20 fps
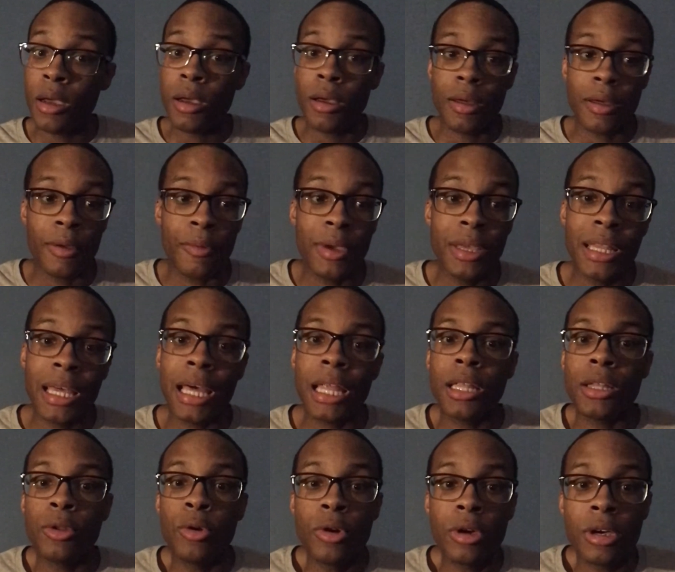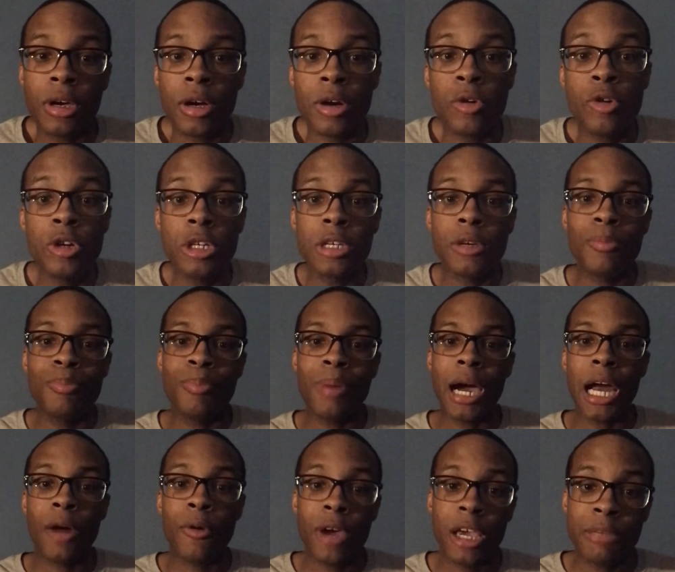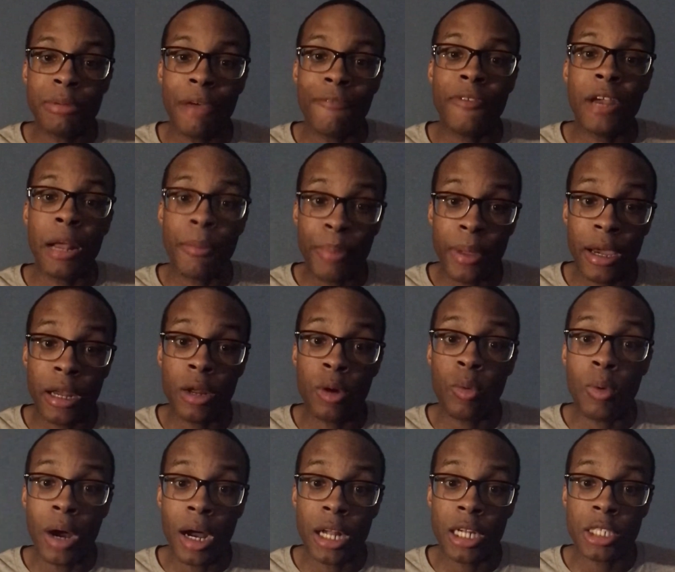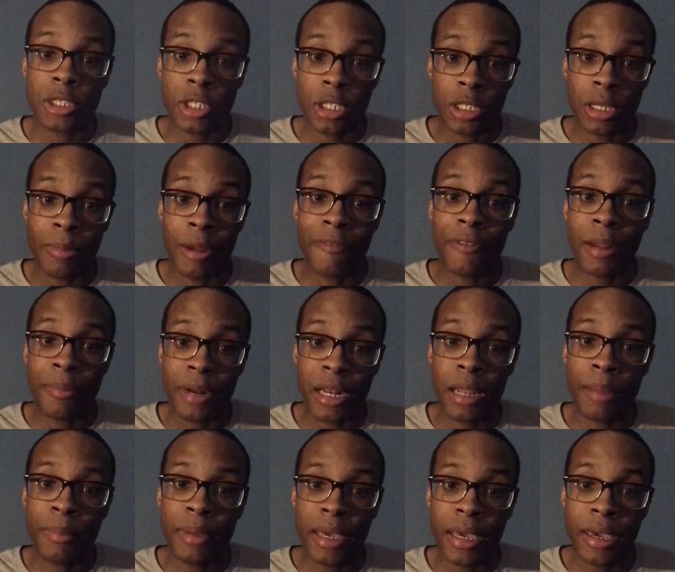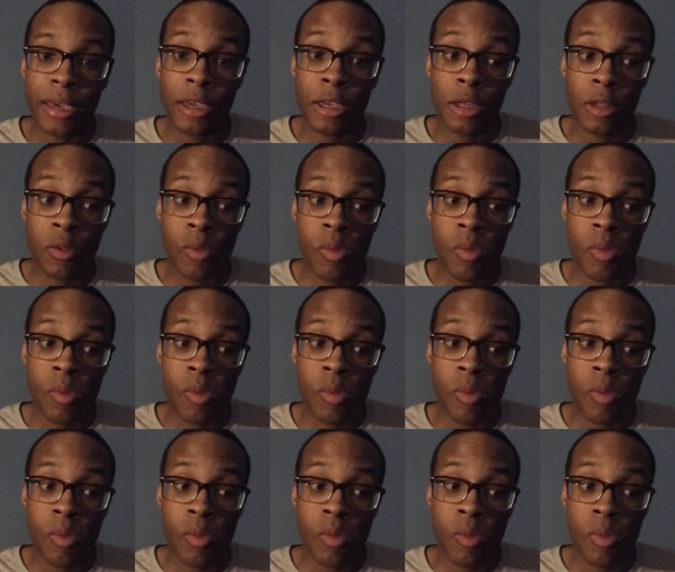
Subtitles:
And we let Luka, who, by the way, is my favorite player to watch, my favorite in the NBA,